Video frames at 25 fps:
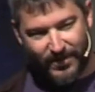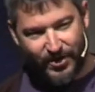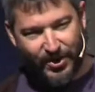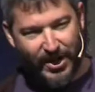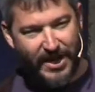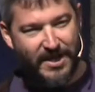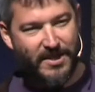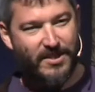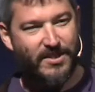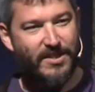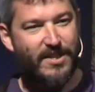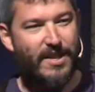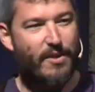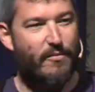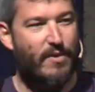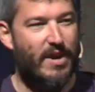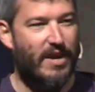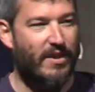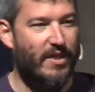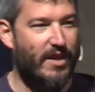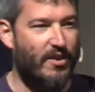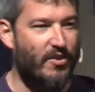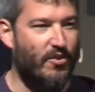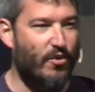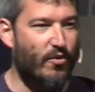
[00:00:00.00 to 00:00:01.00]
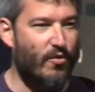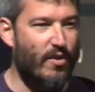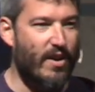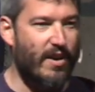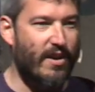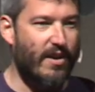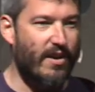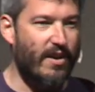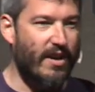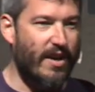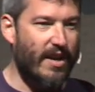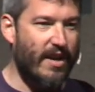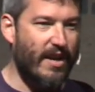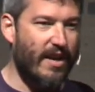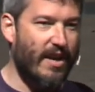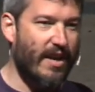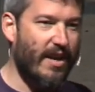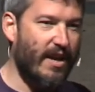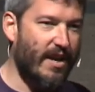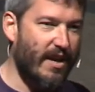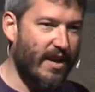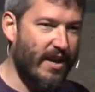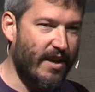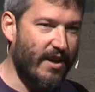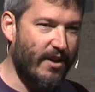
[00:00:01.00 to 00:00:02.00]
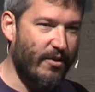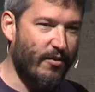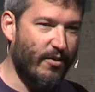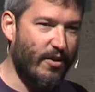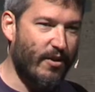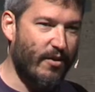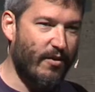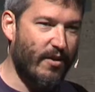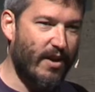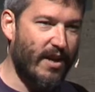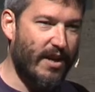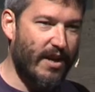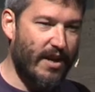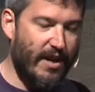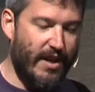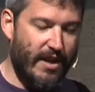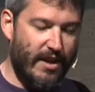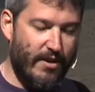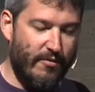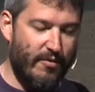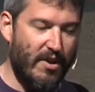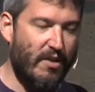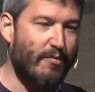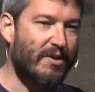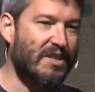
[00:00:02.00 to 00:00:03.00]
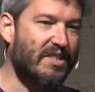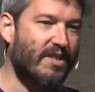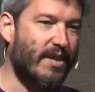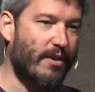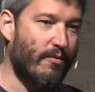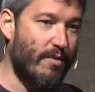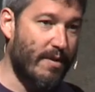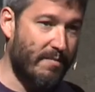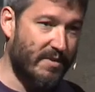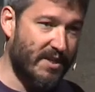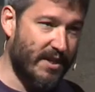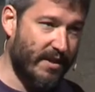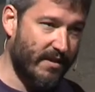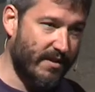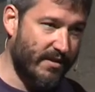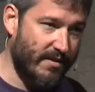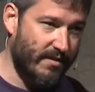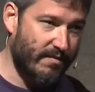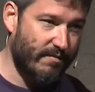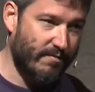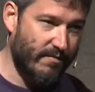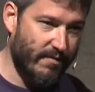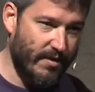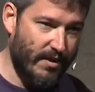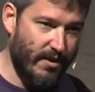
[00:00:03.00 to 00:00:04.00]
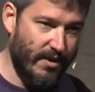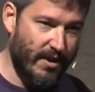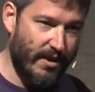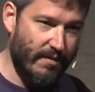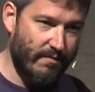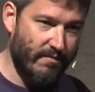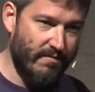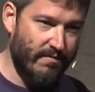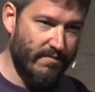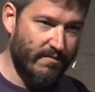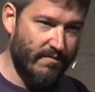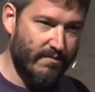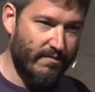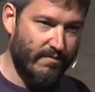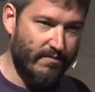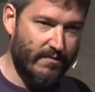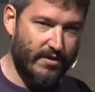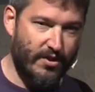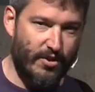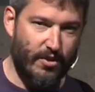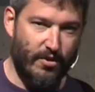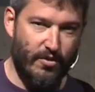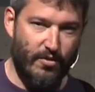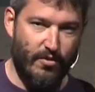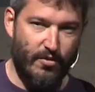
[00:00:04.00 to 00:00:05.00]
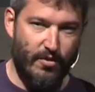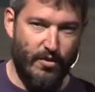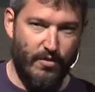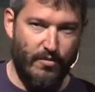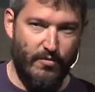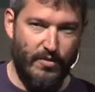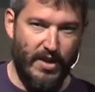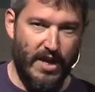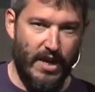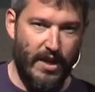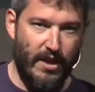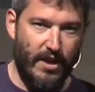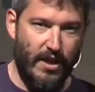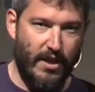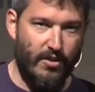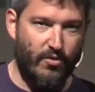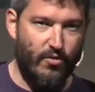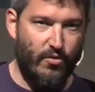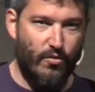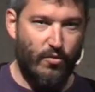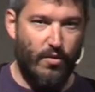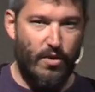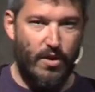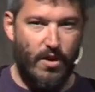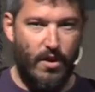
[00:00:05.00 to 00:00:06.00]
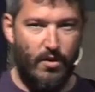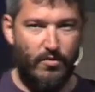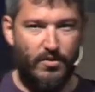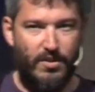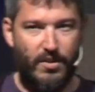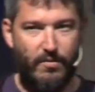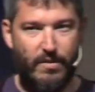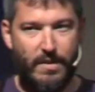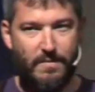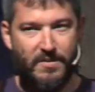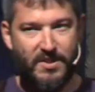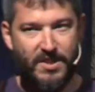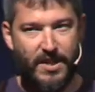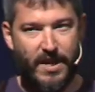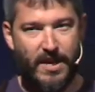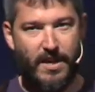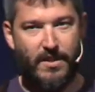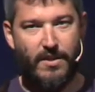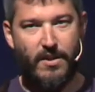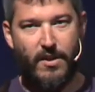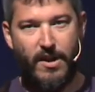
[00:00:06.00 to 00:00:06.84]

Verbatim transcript: change the way that you are, requesting websites. Okay, so you don't really need to load the website